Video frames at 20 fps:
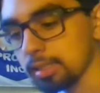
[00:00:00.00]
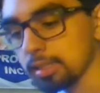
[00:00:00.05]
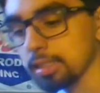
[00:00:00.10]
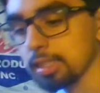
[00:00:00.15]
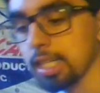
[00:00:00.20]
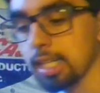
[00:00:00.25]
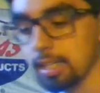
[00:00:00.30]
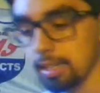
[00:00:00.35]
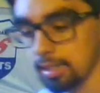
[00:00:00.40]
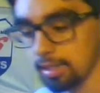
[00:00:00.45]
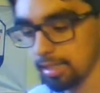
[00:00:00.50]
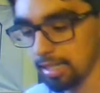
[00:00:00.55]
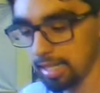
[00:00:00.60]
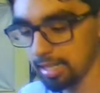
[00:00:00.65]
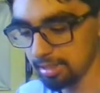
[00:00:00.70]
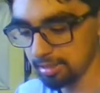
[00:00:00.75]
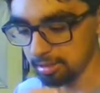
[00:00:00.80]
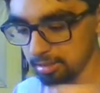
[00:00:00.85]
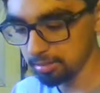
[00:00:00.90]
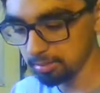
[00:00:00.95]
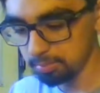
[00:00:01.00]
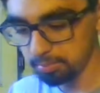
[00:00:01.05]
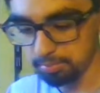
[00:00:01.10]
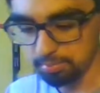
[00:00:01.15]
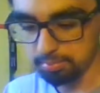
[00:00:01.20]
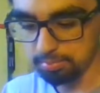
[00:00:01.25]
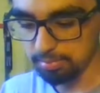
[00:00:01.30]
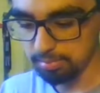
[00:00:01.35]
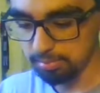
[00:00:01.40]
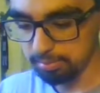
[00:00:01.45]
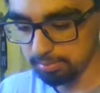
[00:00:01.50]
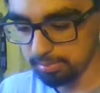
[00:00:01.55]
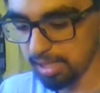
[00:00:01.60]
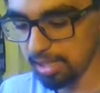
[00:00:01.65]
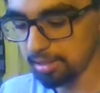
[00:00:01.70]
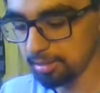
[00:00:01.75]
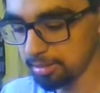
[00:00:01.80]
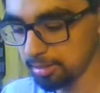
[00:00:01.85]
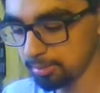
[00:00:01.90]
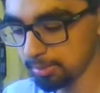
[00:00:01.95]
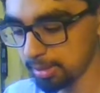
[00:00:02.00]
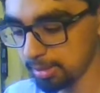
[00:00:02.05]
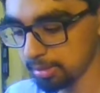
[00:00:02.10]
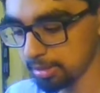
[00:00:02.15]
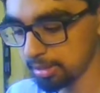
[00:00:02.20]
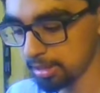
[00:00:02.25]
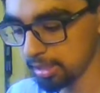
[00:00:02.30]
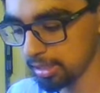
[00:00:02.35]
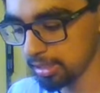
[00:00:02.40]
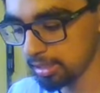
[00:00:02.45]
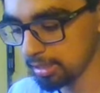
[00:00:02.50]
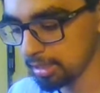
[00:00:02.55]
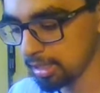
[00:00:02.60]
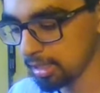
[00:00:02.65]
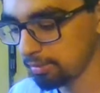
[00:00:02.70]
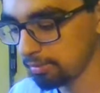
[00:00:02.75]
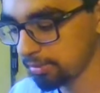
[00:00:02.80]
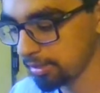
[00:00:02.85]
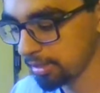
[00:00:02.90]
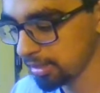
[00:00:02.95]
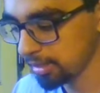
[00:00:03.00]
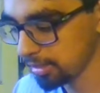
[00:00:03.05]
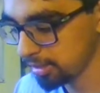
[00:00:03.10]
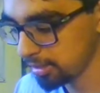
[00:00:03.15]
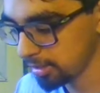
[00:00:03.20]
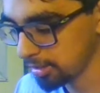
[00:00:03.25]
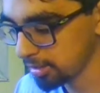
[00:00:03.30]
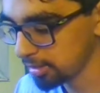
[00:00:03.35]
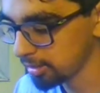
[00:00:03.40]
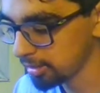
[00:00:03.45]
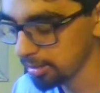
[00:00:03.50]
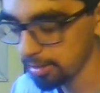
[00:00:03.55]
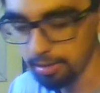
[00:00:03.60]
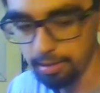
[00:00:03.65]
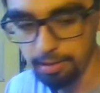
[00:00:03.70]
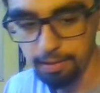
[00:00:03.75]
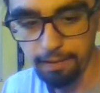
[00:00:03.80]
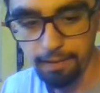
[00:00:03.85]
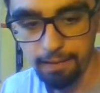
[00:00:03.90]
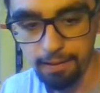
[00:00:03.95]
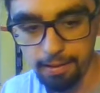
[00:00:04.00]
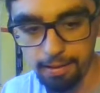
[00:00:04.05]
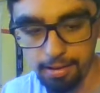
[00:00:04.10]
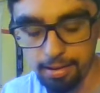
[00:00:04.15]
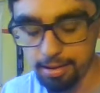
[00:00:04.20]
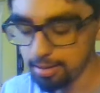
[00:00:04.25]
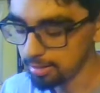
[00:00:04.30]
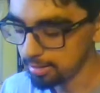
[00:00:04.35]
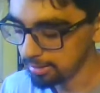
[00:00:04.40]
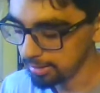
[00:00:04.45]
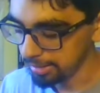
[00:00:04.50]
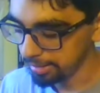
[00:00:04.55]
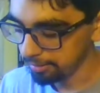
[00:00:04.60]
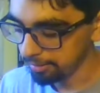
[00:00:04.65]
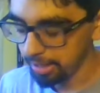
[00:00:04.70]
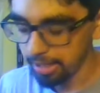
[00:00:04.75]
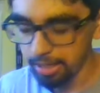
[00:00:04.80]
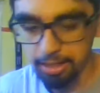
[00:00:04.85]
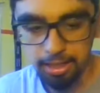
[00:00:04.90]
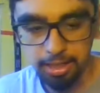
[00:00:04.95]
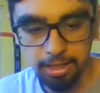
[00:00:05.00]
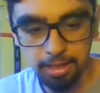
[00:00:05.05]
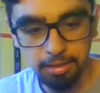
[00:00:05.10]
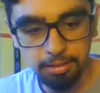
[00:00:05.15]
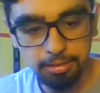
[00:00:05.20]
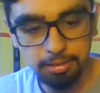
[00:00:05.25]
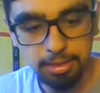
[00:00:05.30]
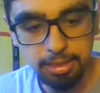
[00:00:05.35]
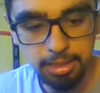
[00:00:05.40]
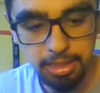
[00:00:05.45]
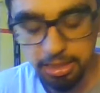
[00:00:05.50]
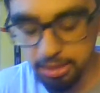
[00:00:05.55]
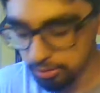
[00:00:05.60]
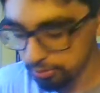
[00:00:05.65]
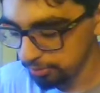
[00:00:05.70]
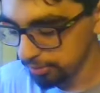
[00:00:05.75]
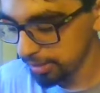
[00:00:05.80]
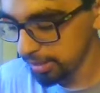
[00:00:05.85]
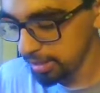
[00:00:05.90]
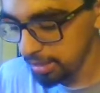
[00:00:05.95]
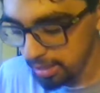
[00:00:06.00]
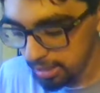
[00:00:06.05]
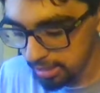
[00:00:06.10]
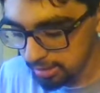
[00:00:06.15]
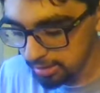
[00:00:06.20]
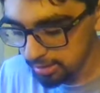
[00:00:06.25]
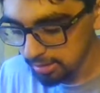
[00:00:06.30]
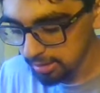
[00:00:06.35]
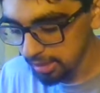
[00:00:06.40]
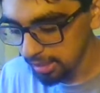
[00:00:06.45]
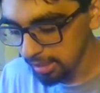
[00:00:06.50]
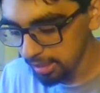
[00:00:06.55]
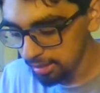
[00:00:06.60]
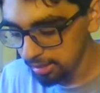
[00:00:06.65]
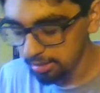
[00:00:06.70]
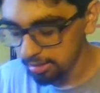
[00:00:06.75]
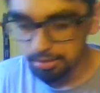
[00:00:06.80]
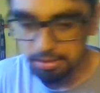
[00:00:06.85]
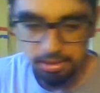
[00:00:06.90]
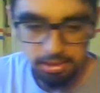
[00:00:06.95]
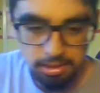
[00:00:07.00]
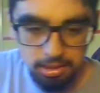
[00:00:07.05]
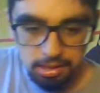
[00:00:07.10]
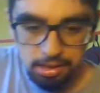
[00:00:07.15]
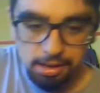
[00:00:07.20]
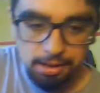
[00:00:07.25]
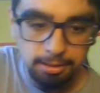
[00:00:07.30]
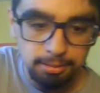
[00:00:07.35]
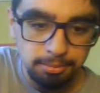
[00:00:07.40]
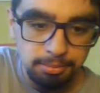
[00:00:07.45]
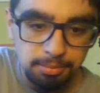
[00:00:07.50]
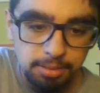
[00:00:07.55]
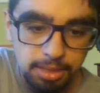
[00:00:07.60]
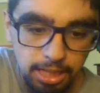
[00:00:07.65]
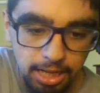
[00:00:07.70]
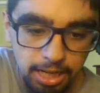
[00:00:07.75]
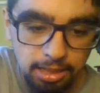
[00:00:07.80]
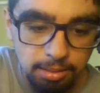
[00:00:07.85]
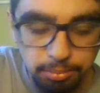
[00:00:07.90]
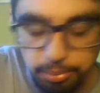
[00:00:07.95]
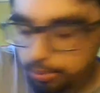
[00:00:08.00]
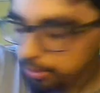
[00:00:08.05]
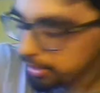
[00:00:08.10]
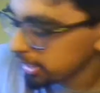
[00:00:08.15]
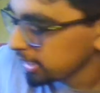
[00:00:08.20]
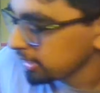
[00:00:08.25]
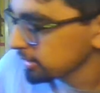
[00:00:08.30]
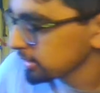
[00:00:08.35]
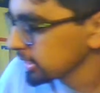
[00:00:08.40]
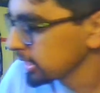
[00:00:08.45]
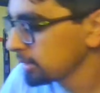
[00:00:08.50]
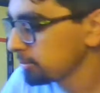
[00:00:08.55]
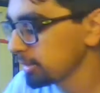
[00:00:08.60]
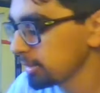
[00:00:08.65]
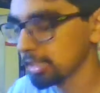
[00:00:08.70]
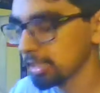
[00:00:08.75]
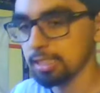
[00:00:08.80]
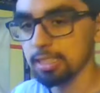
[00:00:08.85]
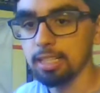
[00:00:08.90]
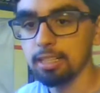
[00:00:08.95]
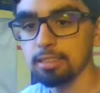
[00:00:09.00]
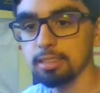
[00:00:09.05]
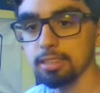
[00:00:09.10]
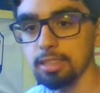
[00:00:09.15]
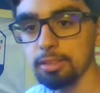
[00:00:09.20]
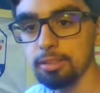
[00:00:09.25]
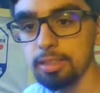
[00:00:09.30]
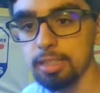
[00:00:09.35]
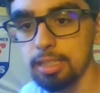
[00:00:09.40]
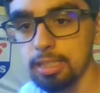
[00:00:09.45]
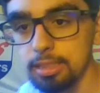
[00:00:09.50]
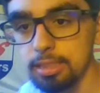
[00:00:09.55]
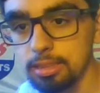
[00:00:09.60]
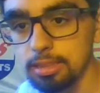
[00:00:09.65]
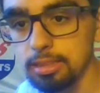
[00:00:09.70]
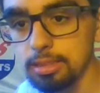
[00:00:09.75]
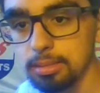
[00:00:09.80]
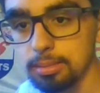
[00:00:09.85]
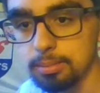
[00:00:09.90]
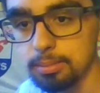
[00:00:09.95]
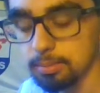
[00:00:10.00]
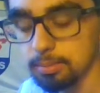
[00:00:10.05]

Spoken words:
Because that little motor changes that freaking car. Like right now, it's fun inside. Kind of boring outside because of how slow it is.